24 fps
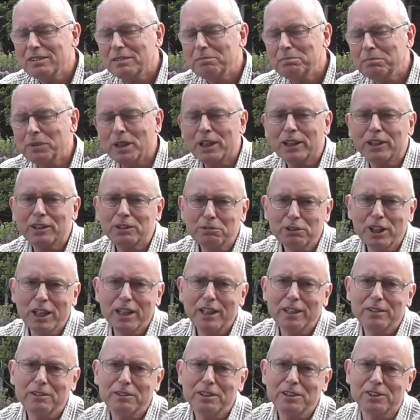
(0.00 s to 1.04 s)
My
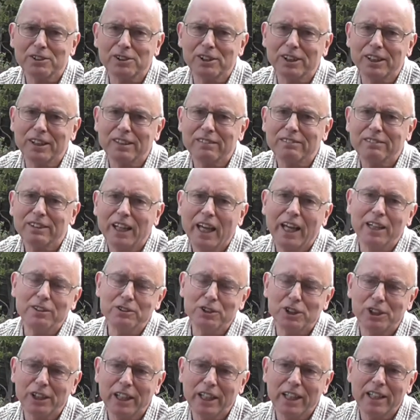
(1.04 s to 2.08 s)
career as an
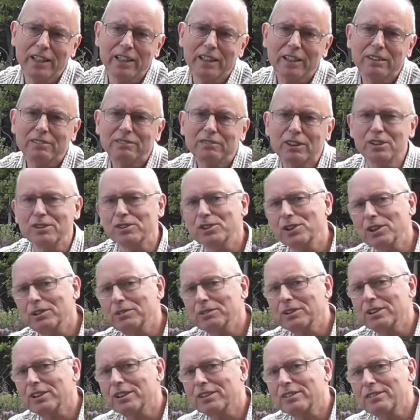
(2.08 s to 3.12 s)
engineer,
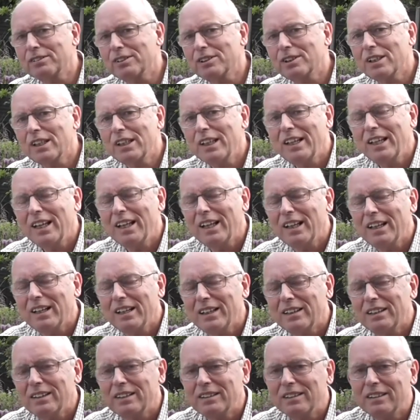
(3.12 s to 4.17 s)
consultant
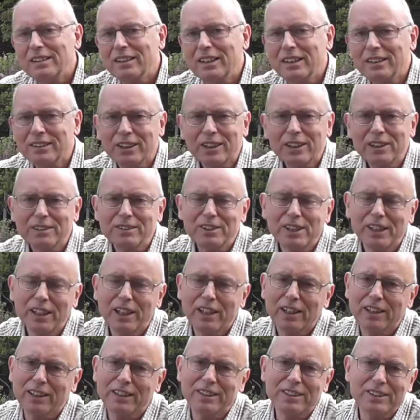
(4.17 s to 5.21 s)
and IT
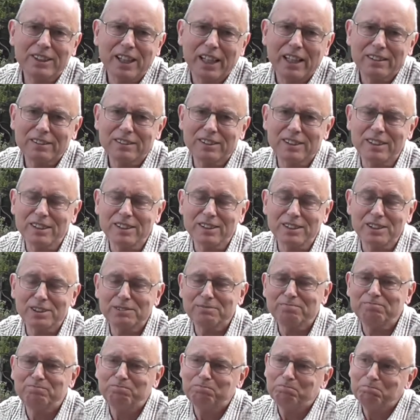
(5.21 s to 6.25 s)
architect is
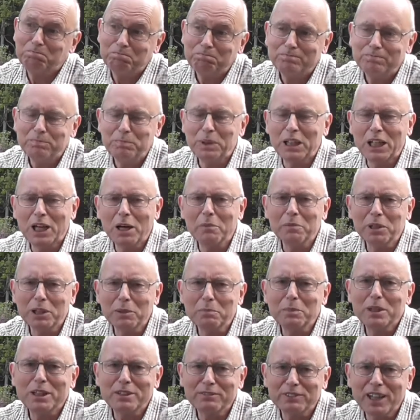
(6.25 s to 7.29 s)
becoming a
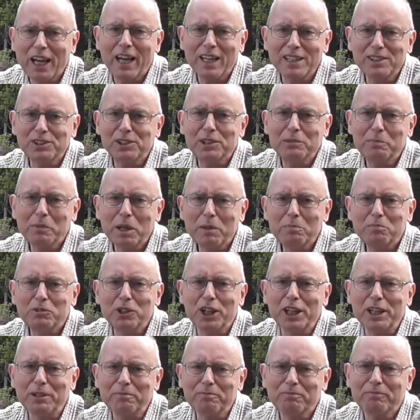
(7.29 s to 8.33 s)
bit of a hazy
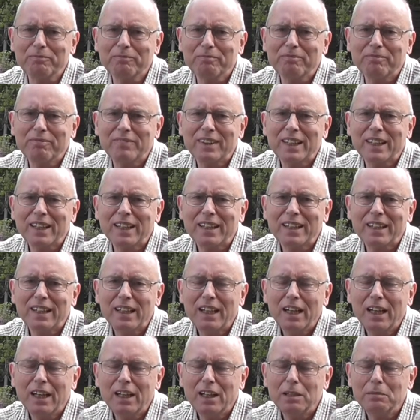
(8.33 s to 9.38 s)
memory.
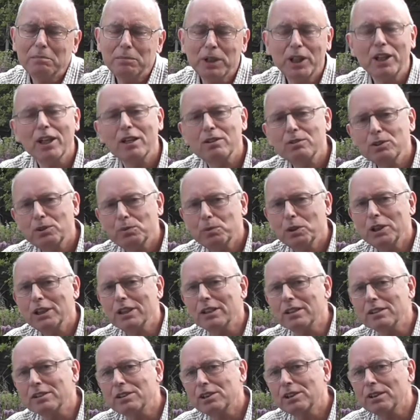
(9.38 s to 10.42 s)
But those
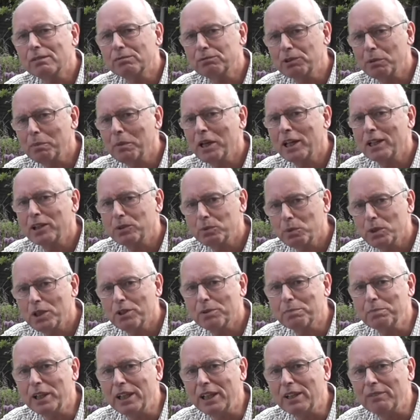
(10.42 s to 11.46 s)
words have remained with
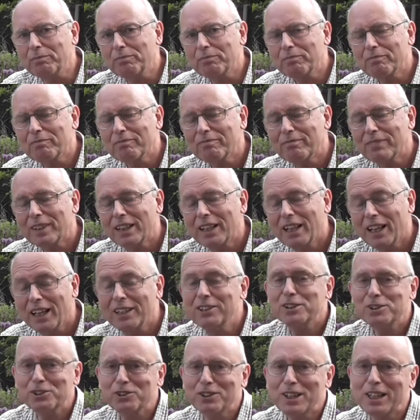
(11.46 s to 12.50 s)
me and
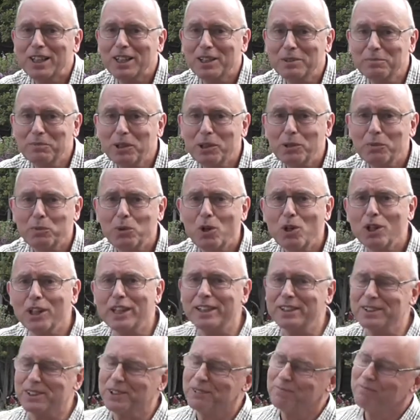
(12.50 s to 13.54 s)
are still in my
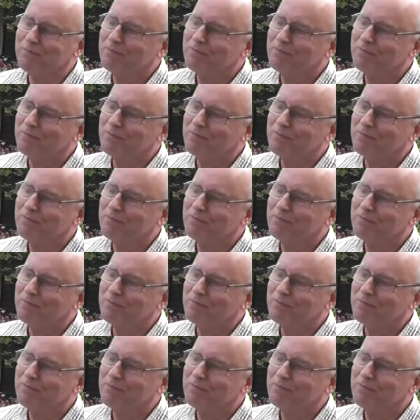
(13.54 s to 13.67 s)
wallet.